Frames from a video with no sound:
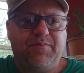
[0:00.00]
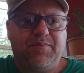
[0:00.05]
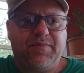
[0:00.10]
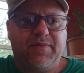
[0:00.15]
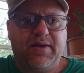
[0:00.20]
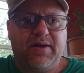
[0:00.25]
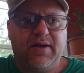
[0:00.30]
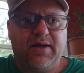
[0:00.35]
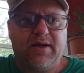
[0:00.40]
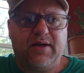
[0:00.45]

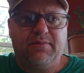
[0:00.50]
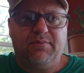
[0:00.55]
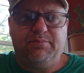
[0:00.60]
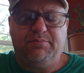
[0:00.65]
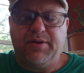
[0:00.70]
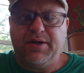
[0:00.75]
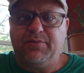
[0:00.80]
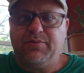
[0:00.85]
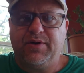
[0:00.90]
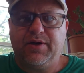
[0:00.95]

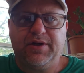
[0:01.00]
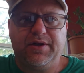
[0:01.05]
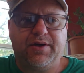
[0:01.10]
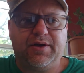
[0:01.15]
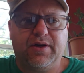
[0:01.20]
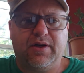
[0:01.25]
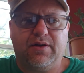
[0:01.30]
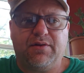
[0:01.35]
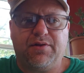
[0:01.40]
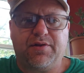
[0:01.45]
been really
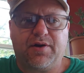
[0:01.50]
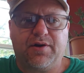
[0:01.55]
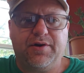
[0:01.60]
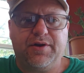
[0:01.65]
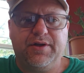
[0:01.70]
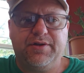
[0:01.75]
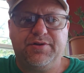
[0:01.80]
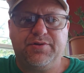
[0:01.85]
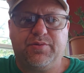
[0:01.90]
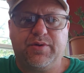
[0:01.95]
good.
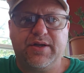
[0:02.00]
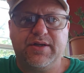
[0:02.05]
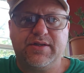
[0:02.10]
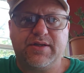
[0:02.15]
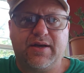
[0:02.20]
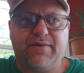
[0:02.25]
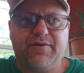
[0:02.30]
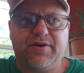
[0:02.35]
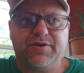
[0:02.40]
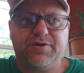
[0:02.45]
30,
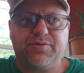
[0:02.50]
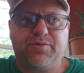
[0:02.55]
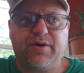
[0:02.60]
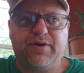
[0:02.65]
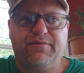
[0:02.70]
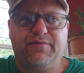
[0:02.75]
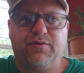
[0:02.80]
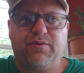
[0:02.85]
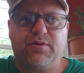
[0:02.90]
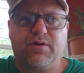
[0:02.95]
27, and
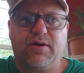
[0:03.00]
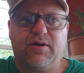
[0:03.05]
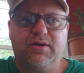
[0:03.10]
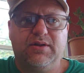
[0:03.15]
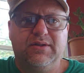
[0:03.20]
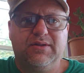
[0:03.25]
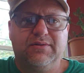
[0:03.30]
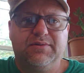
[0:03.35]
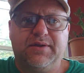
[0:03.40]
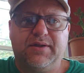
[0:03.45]

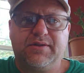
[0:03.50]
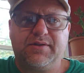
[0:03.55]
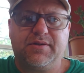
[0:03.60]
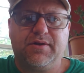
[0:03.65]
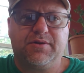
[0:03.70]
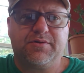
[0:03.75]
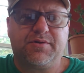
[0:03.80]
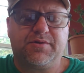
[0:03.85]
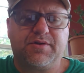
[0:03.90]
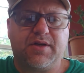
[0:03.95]
24.
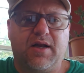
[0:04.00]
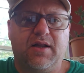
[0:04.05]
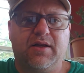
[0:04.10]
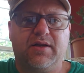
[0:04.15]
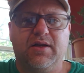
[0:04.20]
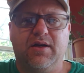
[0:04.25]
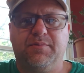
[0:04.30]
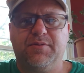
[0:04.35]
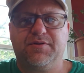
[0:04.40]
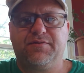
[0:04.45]
Those are solid
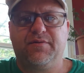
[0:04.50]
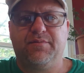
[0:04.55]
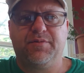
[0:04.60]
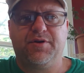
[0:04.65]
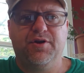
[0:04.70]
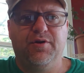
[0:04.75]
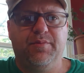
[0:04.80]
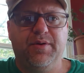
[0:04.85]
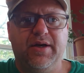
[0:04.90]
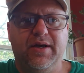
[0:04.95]
numbers from
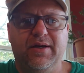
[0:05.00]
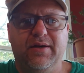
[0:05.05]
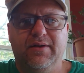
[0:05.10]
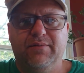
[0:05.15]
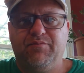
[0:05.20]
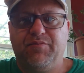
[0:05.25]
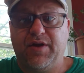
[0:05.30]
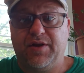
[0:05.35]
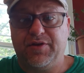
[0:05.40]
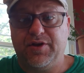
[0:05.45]

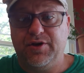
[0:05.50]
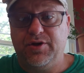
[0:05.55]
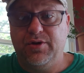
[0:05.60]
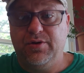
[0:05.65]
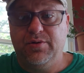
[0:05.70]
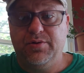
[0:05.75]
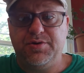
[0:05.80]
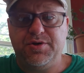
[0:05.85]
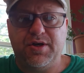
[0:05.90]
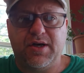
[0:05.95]
QB. Nothing
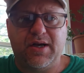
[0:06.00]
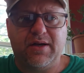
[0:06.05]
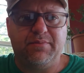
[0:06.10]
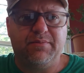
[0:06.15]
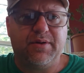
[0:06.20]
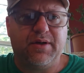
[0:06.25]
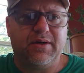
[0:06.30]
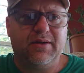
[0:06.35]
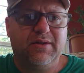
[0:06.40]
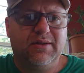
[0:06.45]
huge yet,
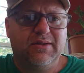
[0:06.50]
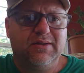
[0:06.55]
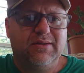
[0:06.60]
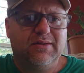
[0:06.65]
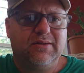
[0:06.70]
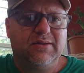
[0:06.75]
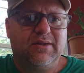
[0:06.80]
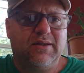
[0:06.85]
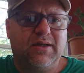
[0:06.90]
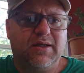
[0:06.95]
but
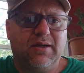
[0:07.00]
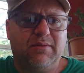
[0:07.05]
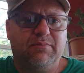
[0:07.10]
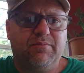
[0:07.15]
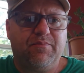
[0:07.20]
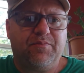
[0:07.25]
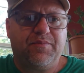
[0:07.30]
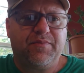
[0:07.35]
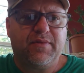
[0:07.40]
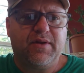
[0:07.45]

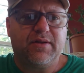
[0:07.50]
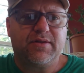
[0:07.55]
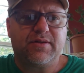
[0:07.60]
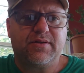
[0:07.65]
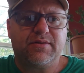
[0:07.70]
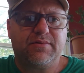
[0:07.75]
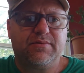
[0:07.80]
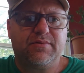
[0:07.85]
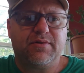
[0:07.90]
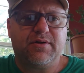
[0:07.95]

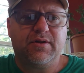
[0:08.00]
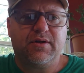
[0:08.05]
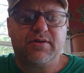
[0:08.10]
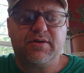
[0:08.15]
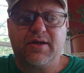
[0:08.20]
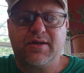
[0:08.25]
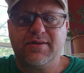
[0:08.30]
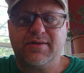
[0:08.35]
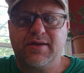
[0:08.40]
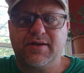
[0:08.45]
it's
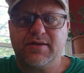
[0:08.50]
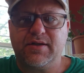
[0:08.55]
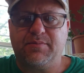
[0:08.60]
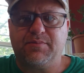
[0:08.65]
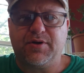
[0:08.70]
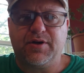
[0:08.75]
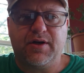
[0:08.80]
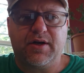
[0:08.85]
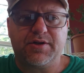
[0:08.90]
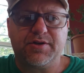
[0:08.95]
good, consistent
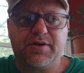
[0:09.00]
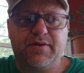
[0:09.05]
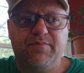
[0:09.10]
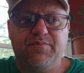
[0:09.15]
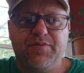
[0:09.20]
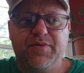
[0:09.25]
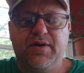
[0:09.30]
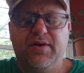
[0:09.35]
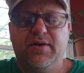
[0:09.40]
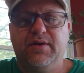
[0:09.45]

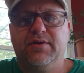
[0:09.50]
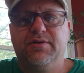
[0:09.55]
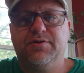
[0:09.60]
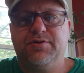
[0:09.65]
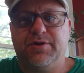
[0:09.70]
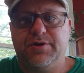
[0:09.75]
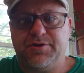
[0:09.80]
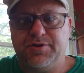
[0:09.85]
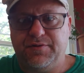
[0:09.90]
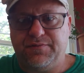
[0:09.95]
production.
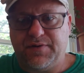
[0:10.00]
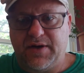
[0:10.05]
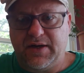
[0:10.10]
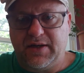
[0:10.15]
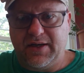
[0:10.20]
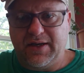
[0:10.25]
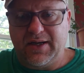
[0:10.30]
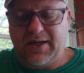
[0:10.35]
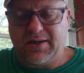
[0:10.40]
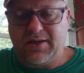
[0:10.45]
Juju
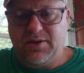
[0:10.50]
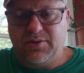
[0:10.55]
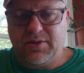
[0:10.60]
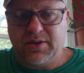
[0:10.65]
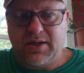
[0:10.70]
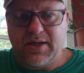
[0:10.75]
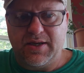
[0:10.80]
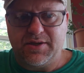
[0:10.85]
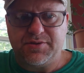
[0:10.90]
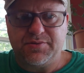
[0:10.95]
finally got
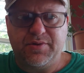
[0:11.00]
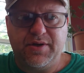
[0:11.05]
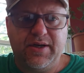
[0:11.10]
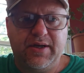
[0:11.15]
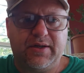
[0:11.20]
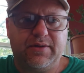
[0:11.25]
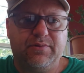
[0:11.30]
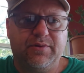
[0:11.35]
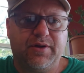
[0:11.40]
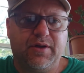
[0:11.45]
going last
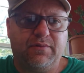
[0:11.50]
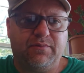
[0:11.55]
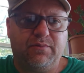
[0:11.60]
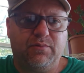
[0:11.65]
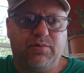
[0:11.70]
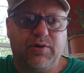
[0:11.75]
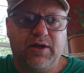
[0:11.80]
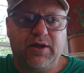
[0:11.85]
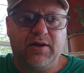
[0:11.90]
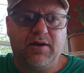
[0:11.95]
week with a
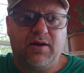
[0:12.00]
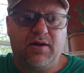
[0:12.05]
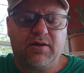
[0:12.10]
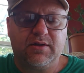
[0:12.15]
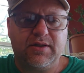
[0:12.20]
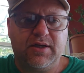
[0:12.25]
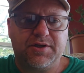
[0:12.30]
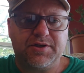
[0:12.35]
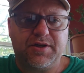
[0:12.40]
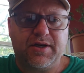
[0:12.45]
really long
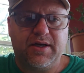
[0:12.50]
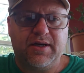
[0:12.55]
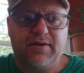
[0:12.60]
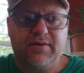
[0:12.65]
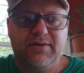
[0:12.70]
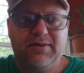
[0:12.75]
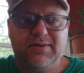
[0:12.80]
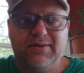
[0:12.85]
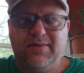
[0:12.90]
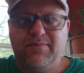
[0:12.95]

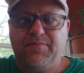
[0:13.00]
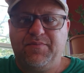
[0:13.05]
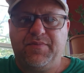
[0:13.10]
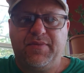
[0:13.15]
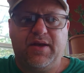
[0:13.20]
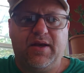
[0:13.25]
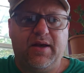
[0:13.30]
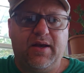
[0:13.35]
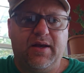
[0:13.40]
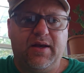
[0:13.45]
touchdown.
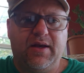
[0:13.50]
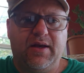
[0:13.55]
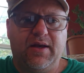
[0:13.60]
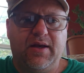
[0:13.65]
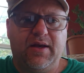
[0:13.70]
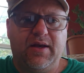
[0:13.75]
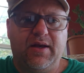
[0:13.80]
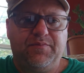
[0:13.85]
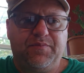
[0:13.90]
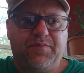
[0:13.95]

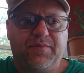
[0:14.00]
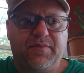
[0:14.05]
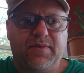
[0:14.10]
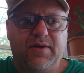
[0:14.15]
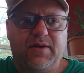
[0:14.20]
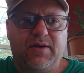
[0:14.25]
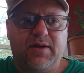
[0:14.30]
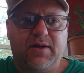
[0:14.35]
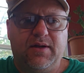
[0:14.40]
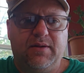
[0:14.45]
And
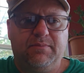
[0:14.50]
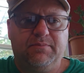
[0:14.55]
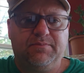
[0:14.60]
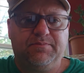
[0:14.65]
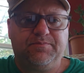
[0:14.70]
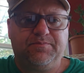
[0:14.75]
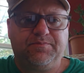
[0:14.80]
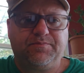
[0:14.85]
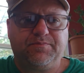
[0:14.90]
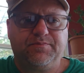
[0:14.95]

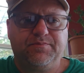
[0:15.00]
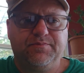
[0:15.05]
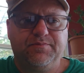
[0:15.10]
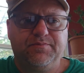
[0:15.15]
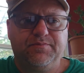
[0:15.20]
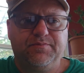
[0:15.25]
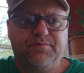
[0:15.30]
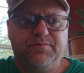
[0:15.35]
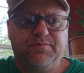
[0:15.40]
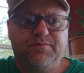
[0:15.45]

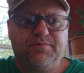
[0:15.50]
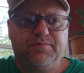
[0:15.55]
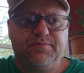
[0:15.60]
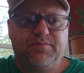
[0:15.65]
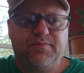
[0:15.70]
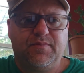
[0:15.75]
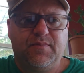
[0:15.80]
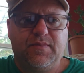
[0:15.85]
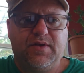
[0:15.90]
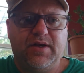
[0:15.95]

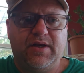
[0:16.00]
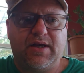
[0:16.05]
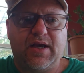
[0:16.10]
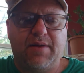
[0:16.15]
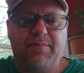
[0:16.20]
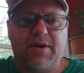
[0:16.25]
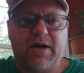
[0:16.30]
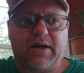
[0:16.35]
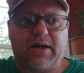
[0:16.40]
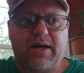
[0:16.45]
DK
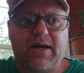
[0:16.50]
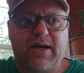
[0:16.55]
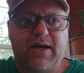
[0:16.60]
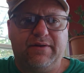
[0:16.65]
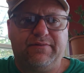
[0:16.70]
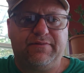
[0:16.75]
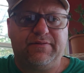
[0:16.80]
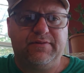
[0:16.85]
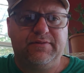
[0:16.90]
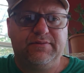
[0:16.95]

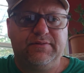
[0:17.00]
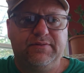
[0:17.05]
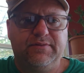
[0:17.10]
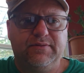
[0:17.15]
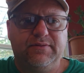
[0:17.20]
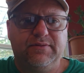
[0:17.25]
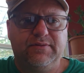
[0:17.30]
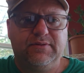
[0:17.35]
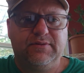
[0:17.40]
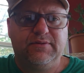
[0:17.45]
Metcalf,
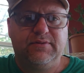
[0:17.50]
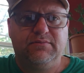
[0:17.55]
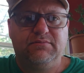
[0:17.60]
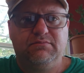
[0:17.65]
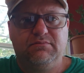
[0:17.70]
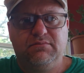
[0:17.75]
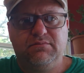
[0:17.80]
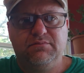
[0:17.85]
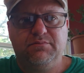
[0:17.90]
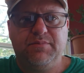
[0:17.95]

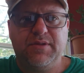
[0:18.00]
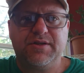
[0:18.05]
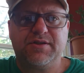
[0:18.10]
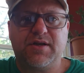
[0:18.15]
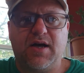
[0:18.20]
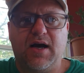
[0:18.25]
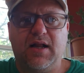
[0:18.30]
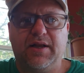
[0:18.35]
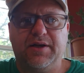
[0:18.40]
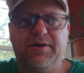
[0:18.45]
been
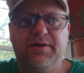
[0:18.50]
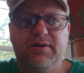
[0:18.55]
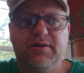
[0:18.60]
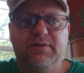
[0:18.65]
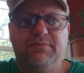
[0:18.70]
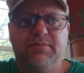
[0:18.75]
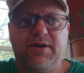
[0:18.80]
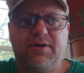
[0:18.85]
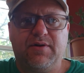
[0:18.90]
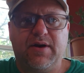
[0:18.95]

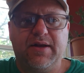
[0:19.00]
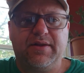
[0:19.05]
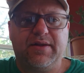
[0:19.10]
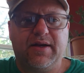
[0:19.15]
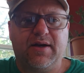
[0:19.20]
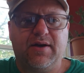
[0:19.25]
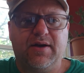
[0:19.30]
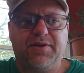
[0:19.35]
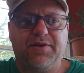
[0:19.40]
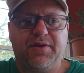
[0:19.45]
solid. Been right
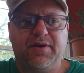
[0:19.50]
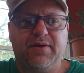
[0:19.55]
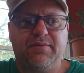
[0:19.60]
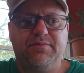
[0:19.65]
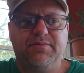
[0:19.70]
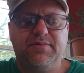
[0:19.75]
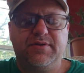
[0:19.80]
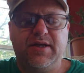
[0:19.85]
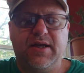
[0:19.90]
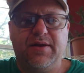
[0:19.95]
there at
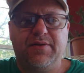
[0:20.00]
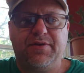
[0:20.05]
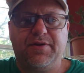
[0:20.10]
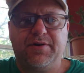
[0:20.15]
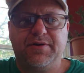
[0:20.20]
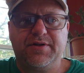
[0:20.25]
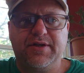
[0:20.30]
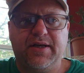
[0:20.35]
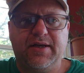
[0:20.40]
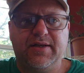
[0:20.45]
the 10,
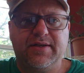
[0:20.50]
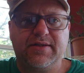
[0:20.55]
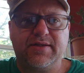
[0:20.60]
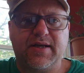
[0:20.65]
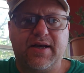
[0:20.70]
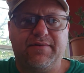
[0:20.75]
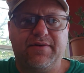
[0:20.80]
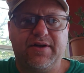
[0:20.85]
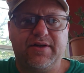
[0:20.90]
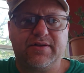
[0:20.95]
13, and
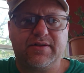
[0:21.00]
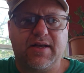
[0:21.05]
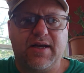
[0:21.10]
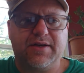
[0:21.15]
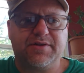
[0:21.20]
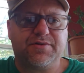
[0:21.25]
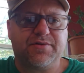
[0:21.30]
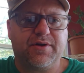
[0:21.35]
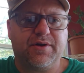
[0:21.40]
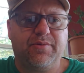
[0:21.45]
7 his
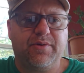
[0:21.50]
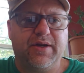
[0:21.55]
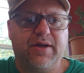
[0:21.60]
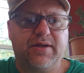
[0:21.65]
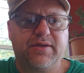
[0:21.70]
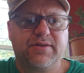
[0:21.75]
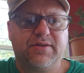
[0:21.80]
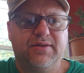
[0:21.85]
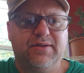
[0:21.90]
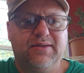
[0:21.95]
last 3
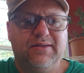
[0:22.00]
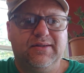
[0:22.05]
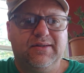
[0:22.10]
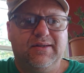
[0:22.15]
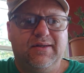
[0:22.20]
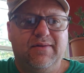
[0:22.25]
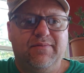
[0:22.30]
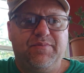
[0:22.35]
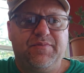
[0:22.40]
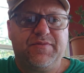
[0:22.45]
weeks.
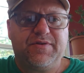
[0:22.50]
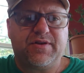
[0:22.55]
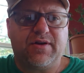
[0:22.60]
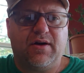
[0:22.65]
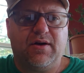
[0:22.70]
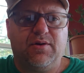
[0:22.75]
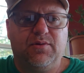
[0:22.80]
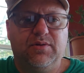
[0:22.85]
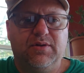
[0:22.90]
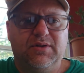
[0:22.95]

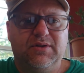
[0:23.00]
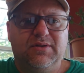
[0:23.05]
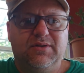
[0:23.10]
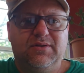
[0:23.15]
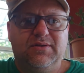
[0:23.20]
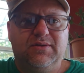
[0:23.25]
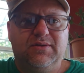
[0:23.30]
So